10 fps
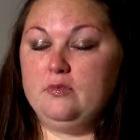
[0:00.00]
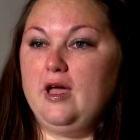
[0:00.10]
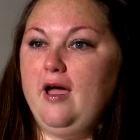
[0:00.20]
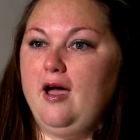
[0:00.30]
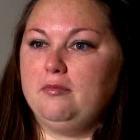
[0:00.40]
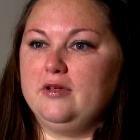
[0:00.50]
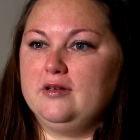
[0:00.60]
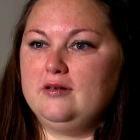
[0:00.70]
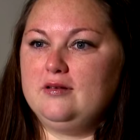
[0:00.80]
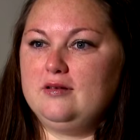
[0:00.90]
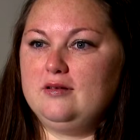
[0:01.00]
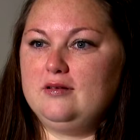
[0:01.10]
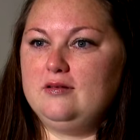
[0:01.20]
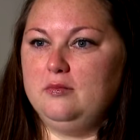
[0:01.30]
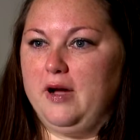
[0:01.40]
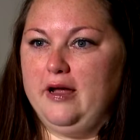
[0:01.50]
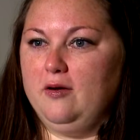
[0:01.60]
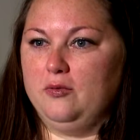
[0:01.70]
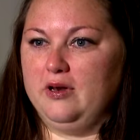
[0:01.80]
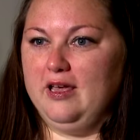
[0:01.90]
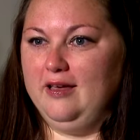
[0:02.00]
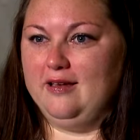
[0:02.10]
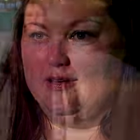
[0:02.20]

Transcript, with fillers: that happened to my own kid.